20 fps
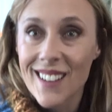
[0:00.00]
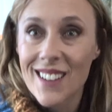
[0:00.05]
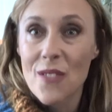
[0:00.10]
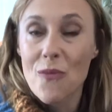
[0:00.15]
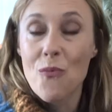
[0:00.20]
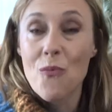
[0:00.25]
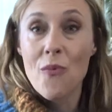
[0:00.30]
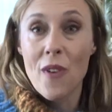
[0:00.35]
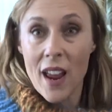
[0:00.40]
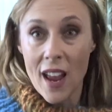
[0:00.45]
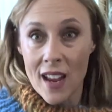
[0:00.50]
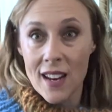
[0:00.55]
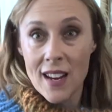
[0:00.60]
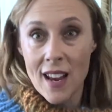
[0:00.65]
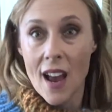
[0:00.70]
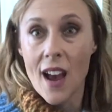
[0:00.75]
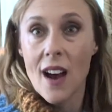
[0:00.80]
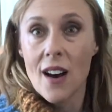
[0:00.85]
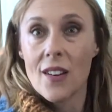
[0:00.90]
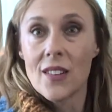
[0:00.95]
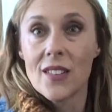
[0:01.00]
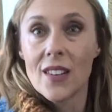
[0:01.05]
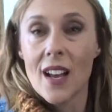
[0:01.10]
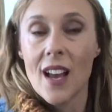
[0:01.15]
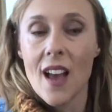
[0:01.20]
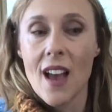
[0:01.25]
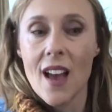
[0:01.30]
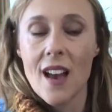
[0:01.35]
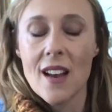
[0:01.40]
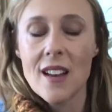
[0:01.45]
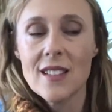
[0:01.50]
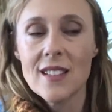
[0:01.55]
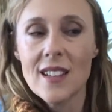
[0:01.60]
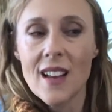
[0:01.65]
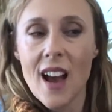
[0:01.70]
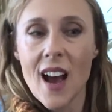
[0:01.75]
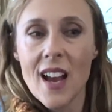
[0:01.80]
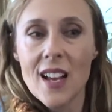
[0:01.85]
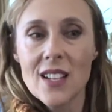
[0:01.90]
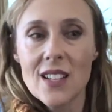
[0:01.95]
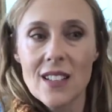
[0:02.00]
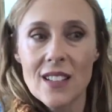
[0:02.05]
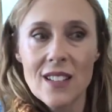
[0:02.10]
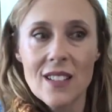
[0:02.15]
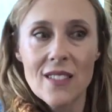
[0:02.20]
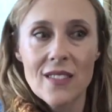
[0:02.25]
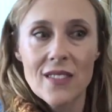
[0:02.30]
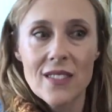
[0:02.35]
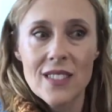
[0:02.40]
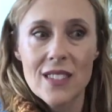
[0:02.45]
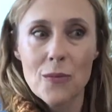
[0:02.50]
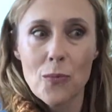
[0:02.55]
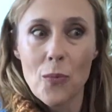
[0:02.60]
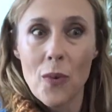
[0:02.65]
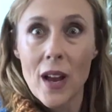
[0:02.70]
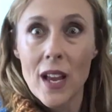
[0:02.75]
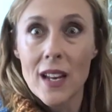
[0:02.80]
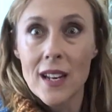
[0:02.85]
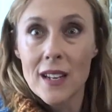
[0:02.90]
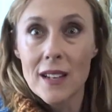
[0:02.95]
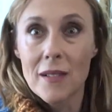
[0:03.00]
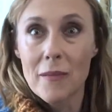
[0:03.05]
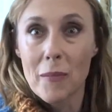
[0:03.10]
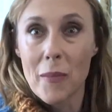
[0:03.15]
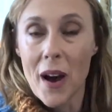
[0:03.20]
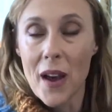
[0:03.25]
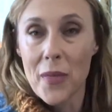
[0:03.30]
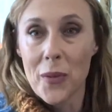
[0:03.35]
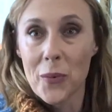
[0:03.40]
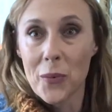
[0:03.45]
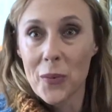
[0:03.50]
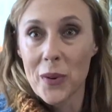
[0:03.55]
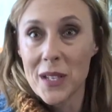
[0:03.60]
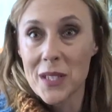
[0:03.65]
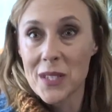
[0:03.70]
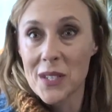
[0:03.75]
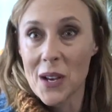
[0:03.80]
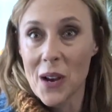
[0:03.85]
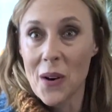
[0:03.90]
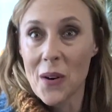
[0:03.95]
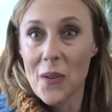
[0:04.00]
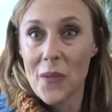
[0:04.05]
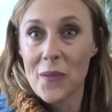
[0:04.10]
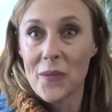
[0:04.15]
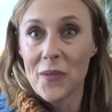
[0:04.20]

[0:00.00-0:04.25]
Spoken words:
ran out and I went by the window